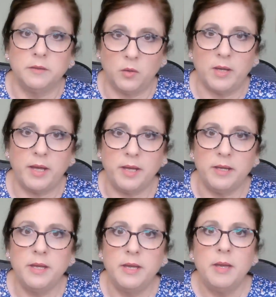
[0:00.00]

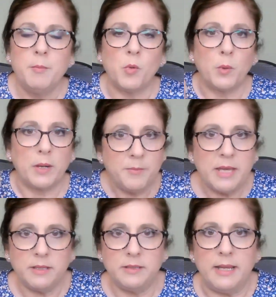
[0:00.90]
Okay. But what I'm
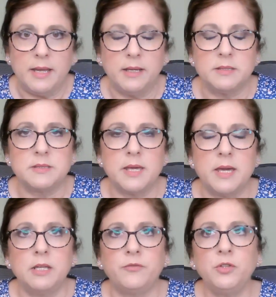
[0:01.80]
getting at is that
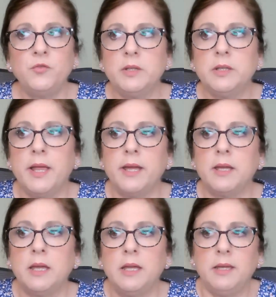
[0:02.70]
if you feel
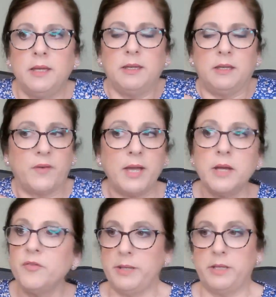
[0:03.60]
like if I
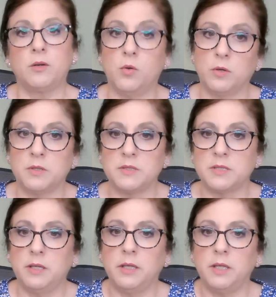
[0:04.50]
ever made a course,
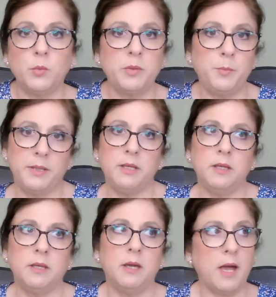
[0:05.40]
it would
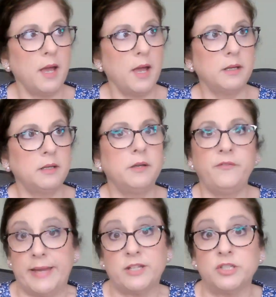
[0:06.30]
be on
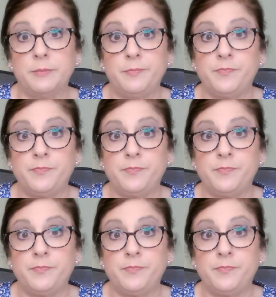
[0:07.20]
fashion.